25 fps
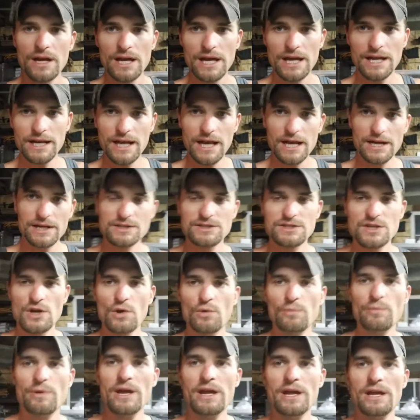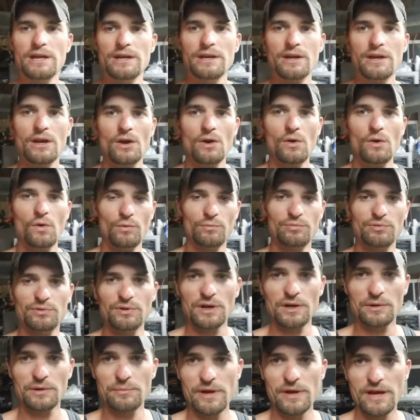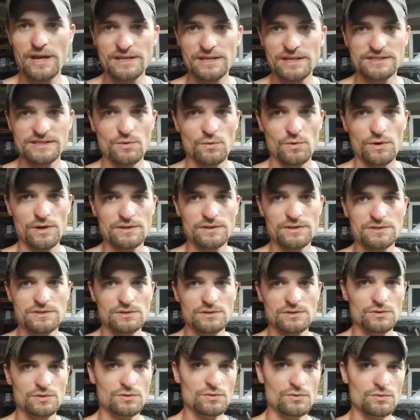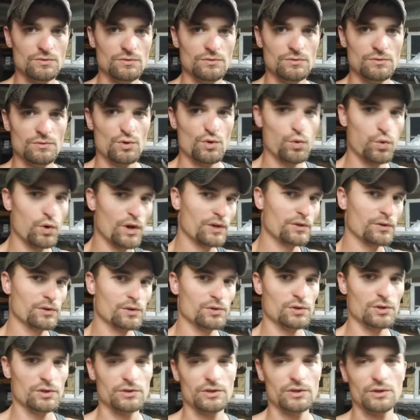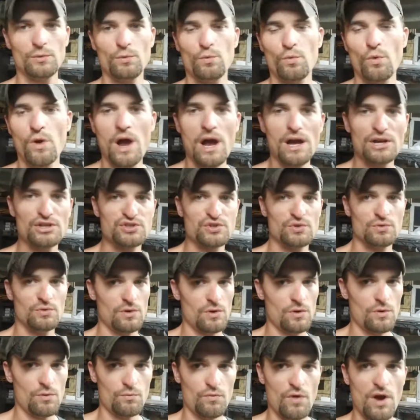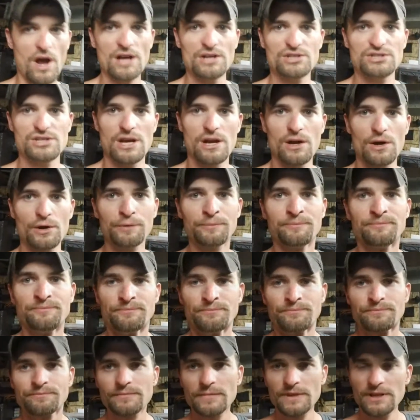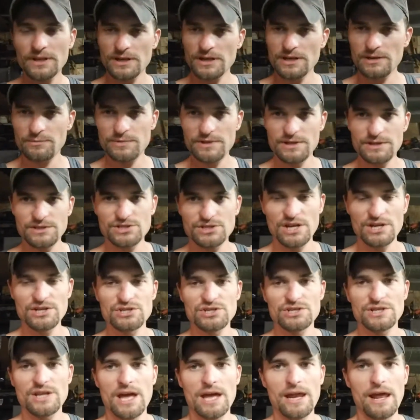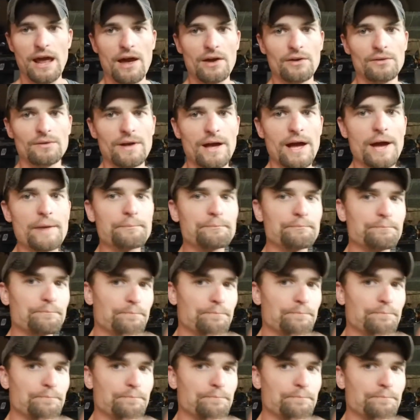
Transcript: Any kind of dough bait or plug bait is going to quickly wash out. you're going to be changing that out a lot.